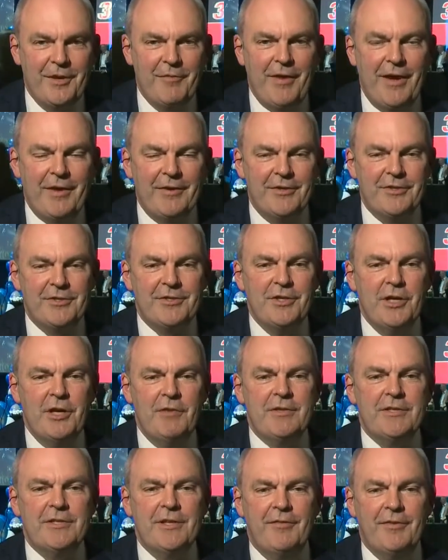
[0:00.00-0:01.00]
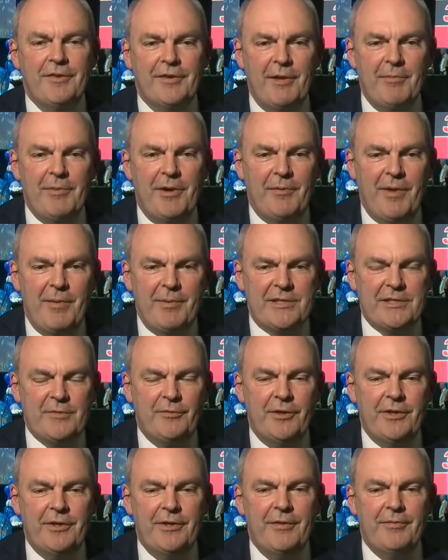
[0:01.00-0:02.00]
so far, just nervous. I've got my rabbit's
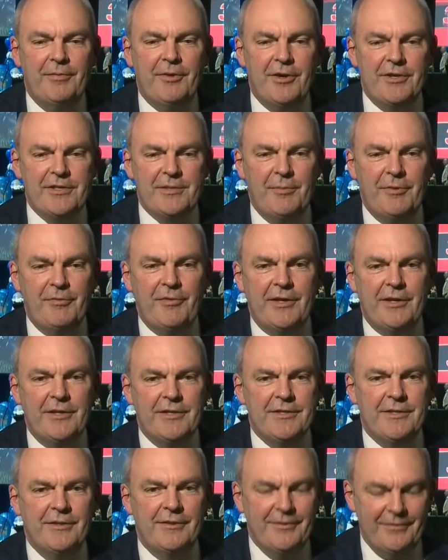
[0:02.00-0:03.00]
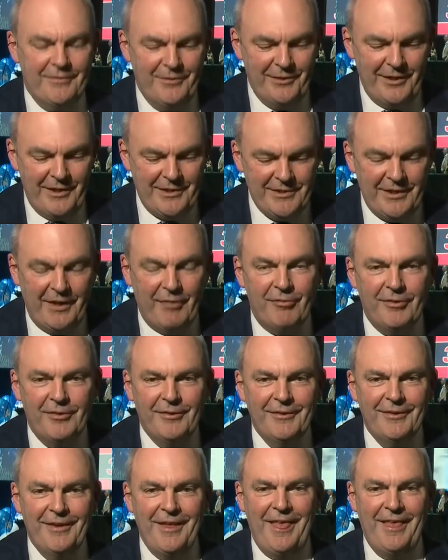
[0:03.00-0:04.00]
foot and I'm crossing my fingers and all that stuff.
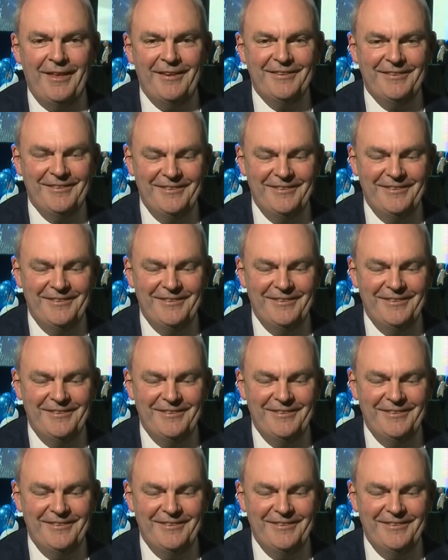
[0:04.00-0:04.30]
Just the